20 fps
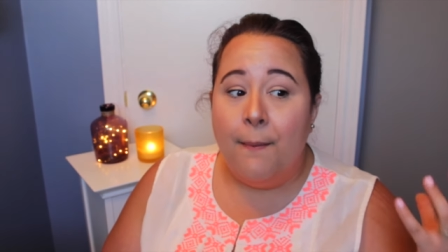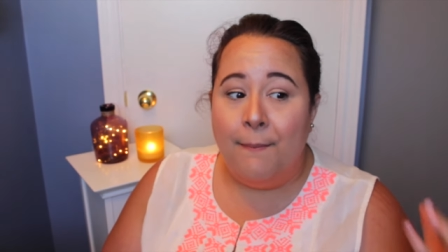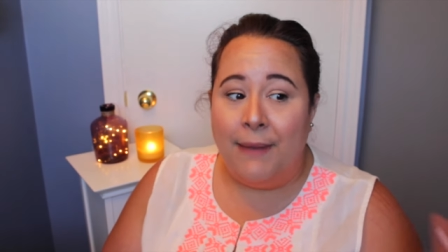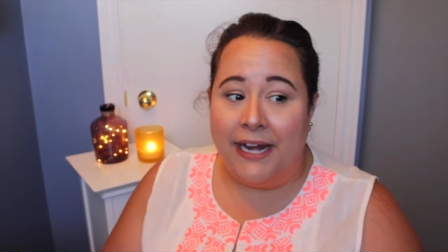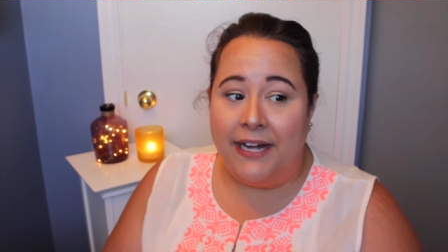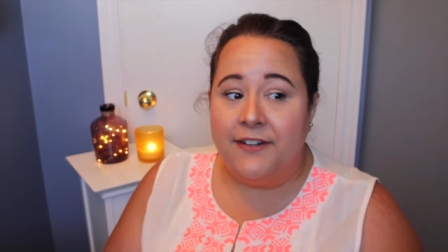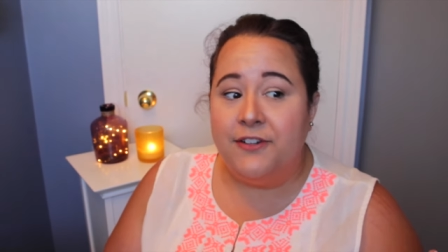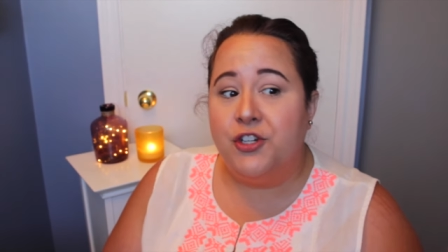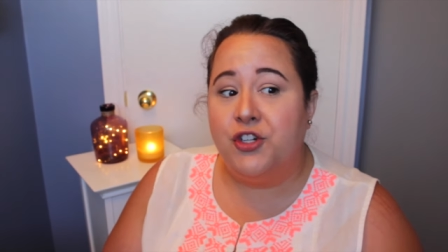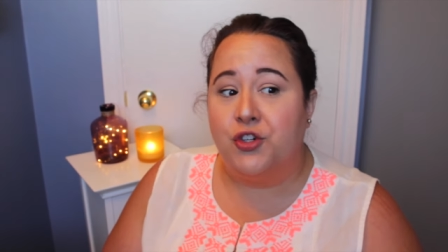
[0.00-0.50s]

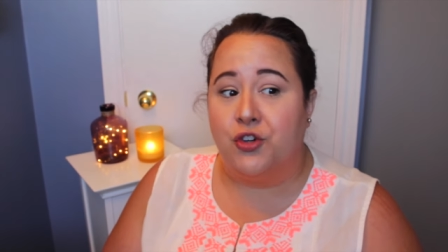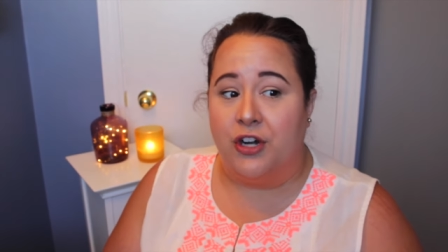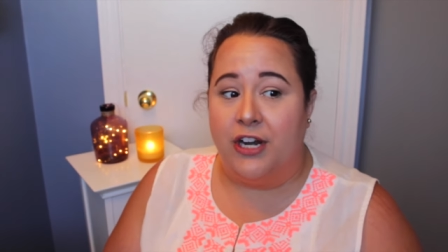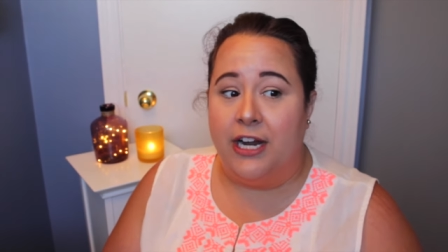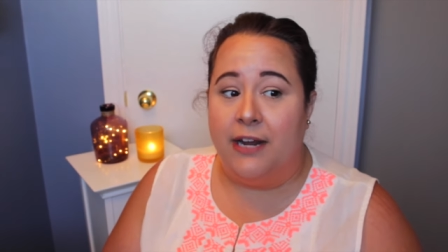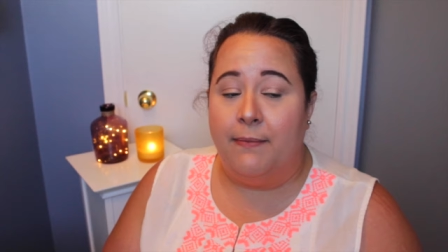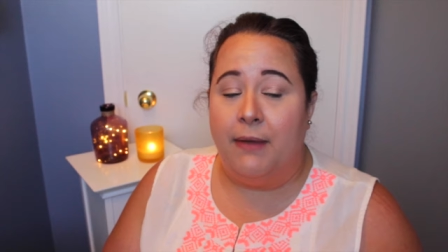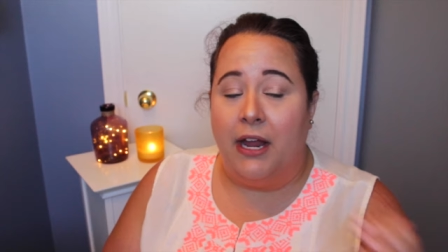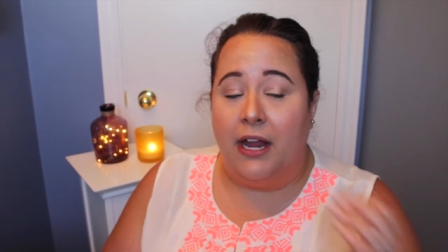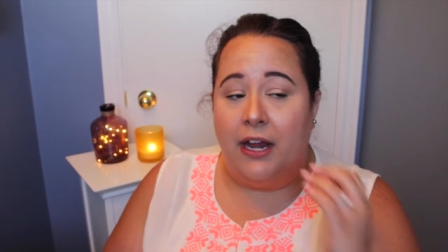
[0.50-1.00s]

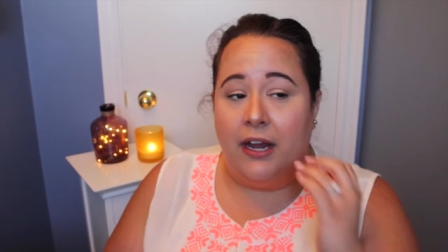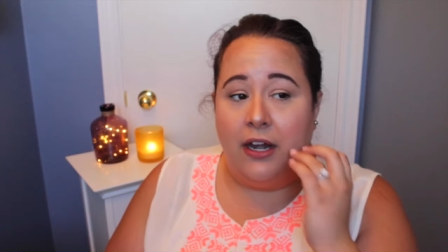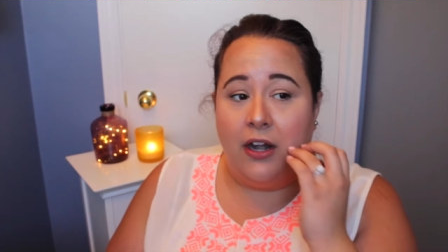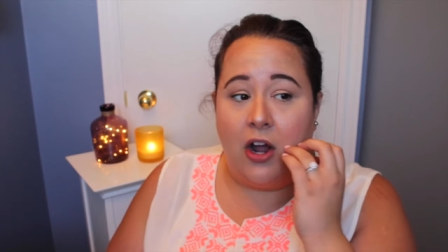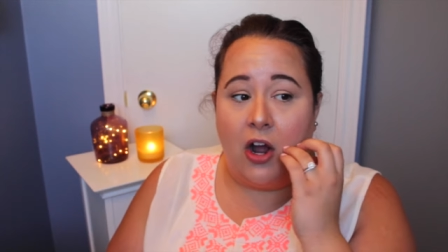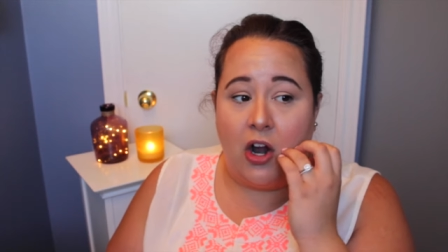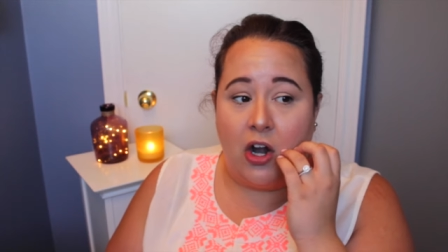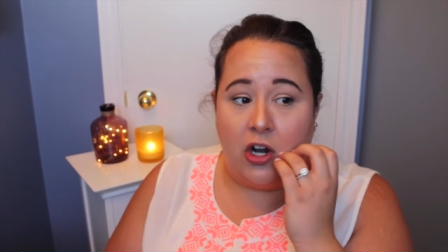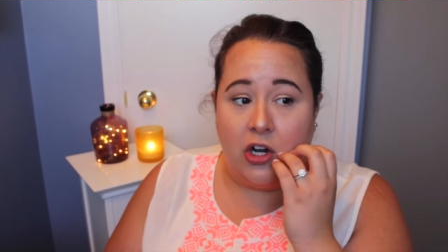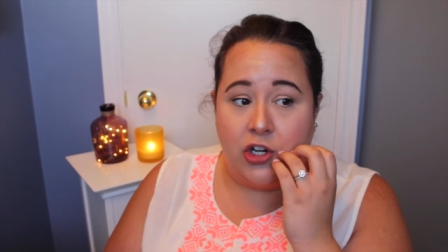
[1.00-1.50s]
mainstream in
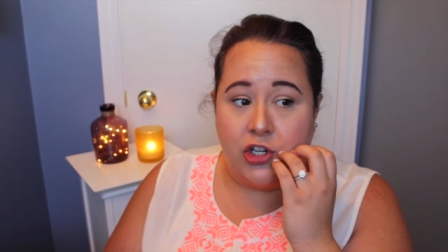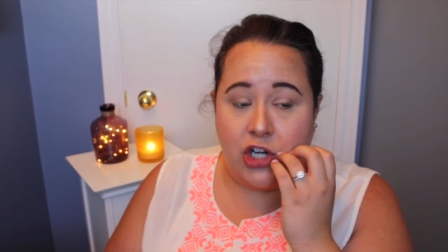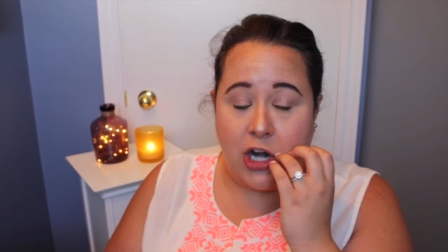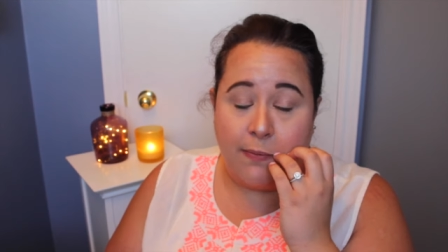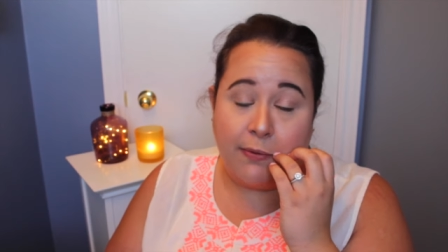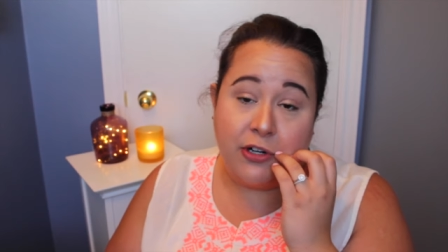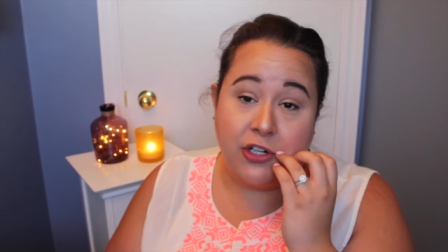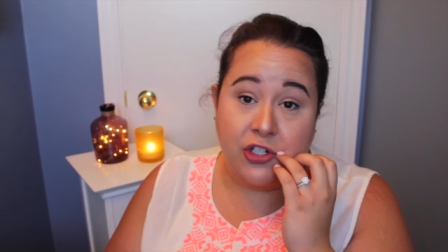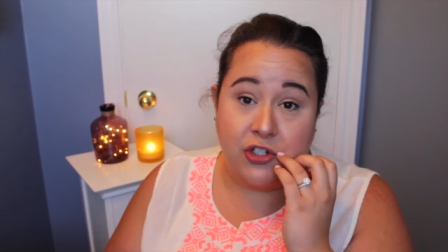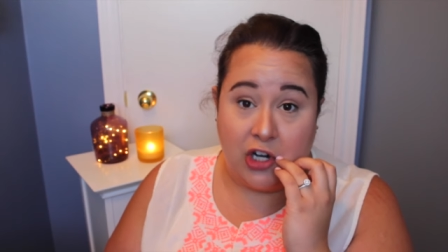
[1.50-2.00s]
our
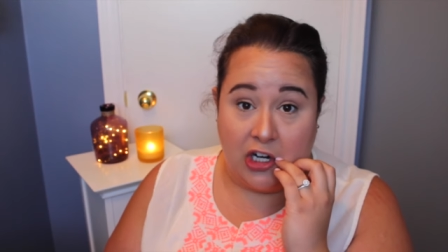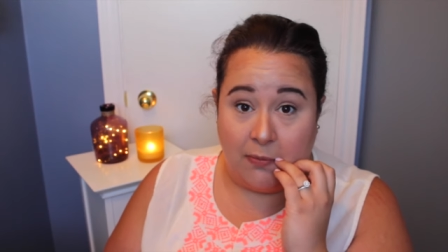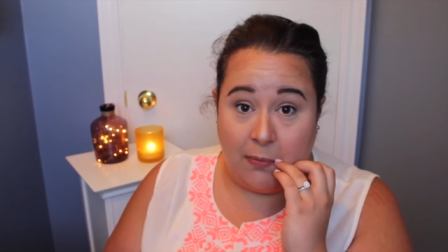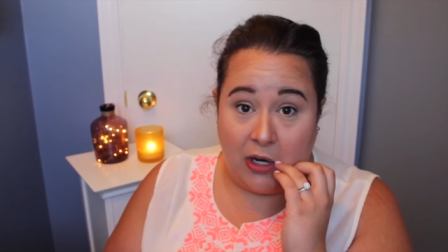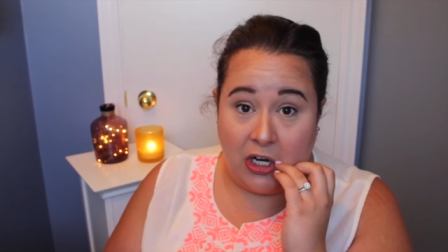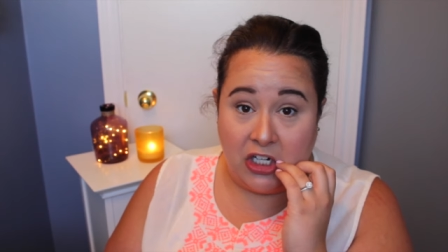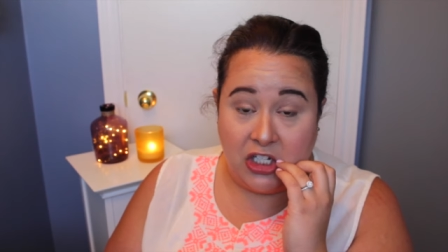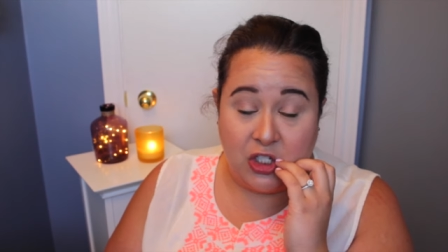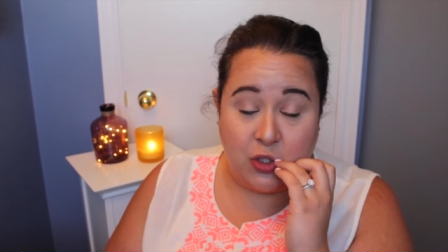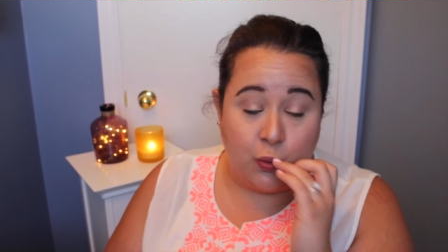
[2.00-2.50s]
Shoppers Drug
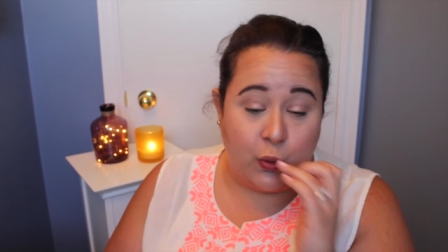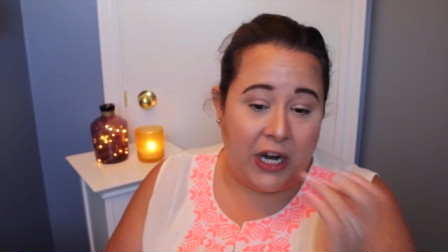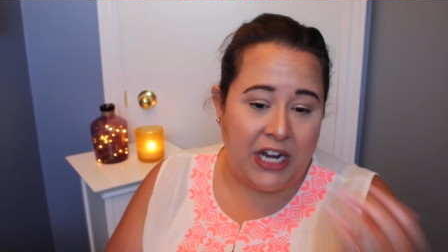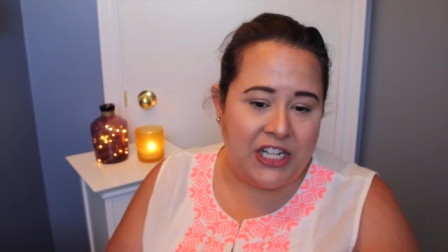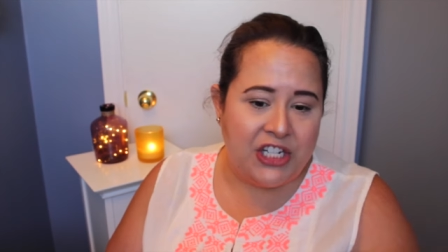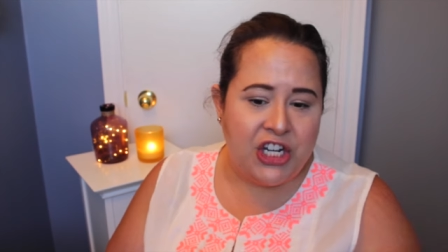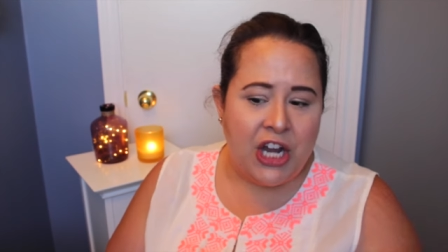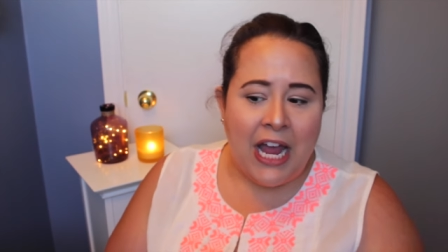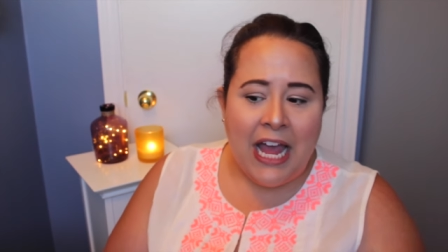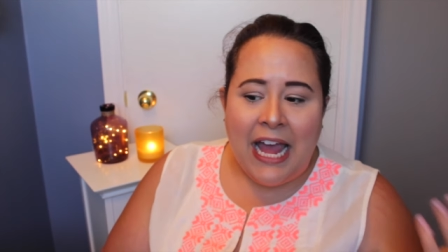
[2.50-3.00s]
Marts,
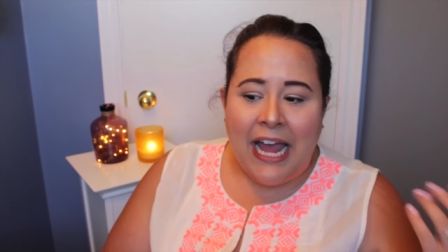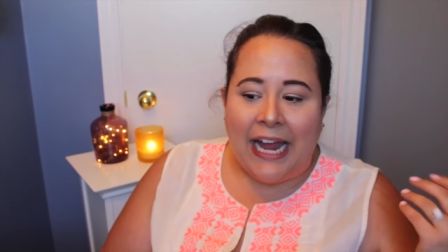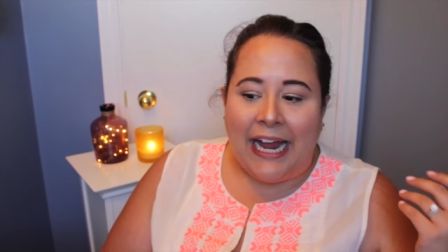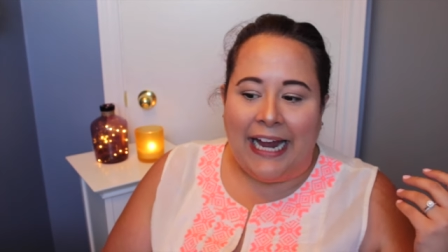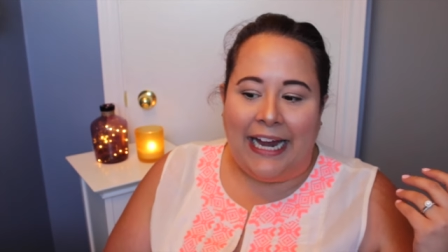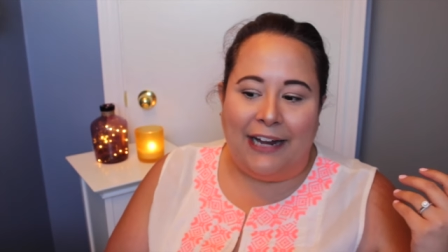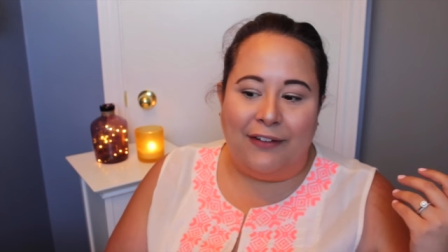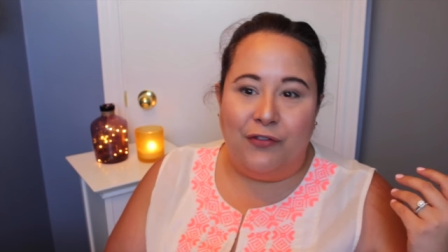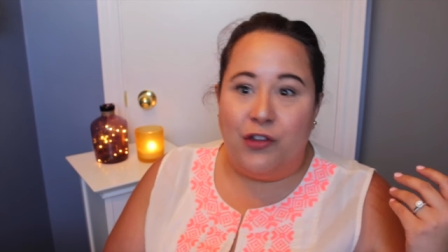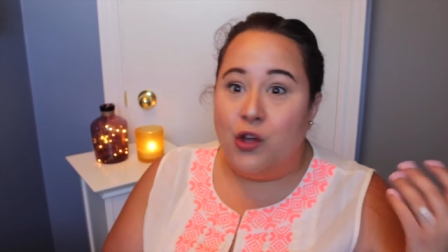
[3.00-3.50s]
which
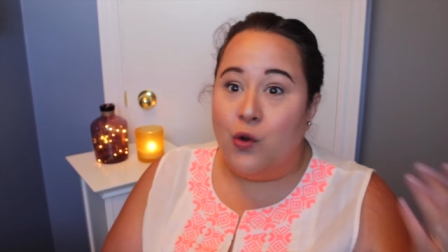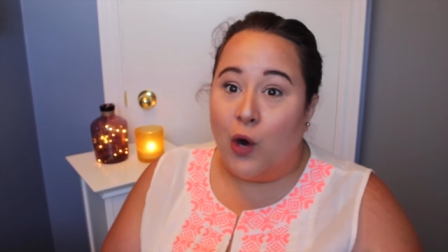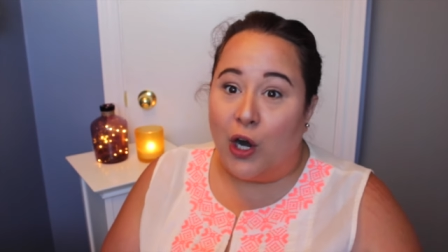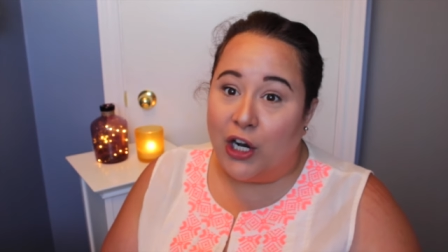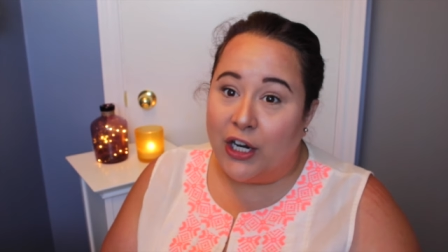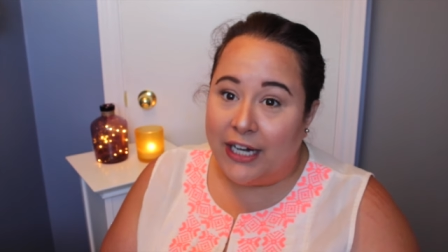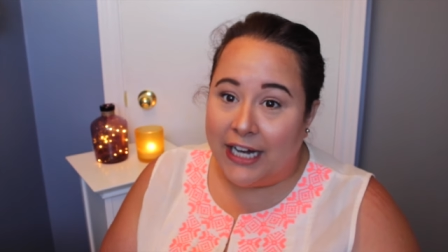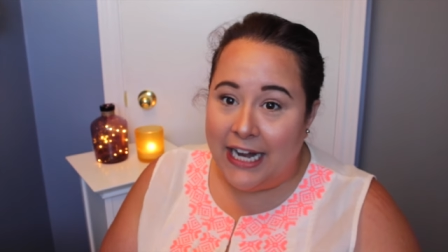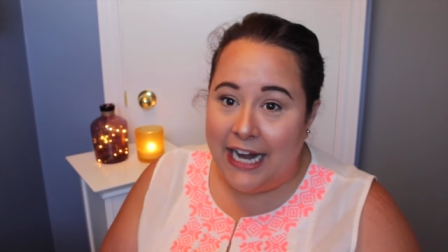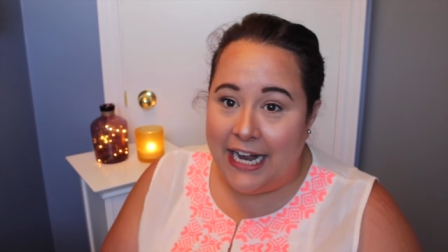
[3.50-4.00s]
if you
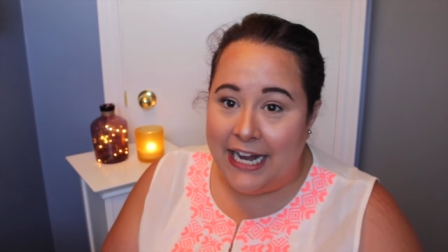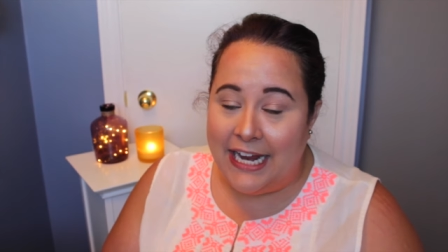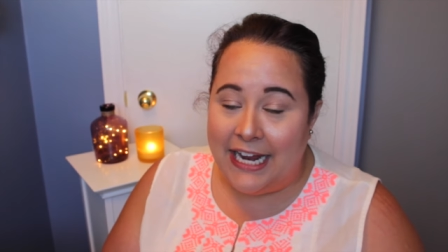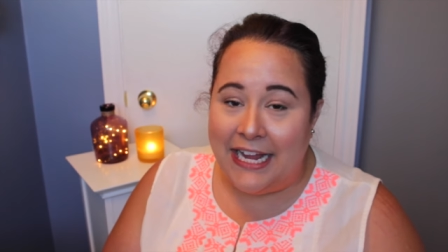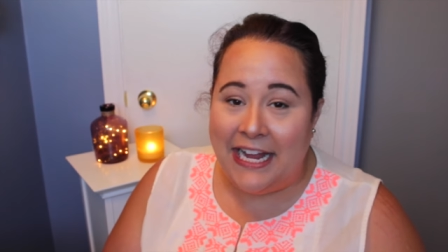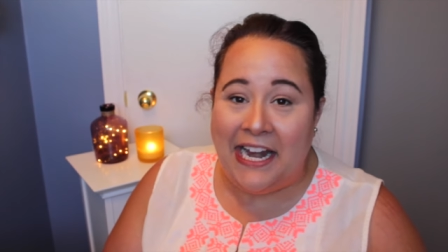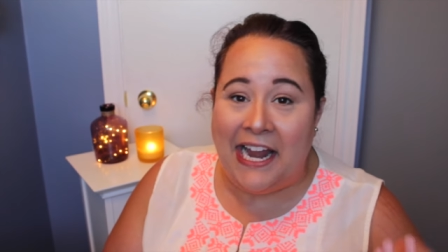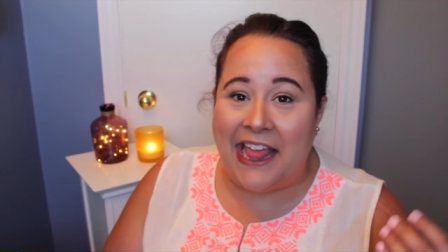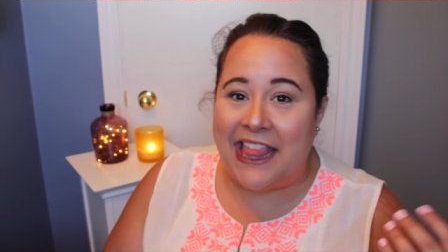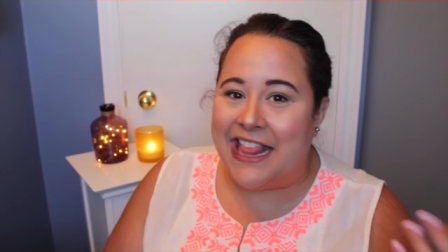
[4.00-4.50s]
are
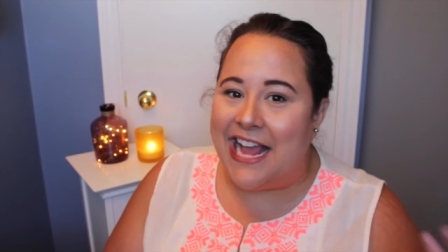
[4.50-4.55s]
Canadian,